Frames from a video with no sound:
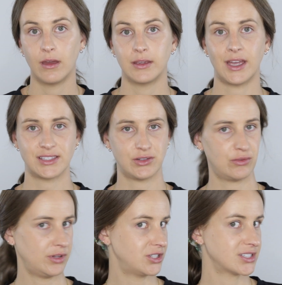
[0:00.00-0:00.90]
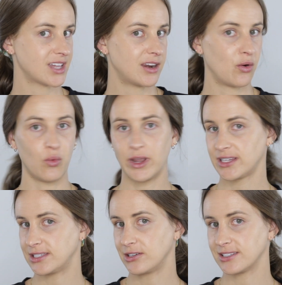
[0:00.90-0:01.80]
Yeah, so it really just kind of
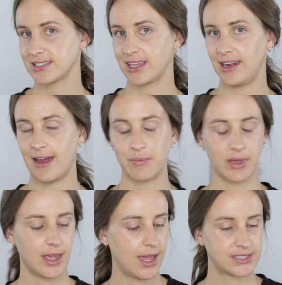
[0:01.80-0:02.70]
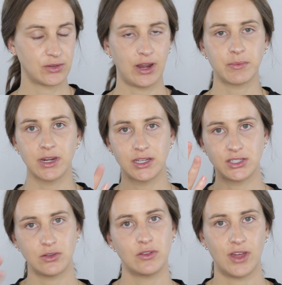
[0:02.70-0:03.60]
wakes your skin up. So now I'm going to
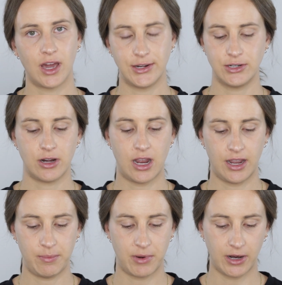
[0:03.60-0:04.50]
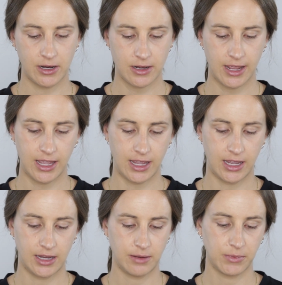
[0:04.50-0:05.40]
do the under eye part,
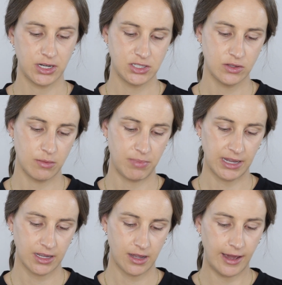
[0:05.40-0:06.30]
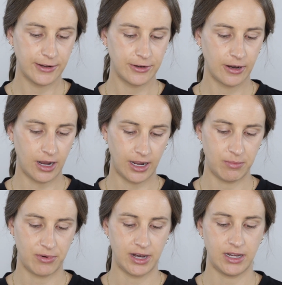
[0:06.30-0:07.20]
and I'm going to do the Becca Under Eye
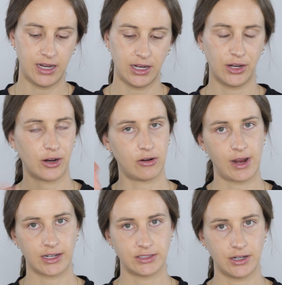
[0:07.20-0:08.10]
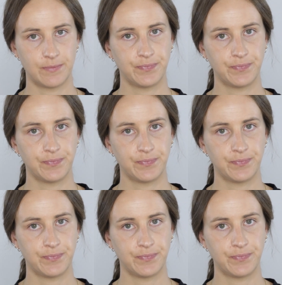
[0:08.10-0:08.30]
Brightening Corrector.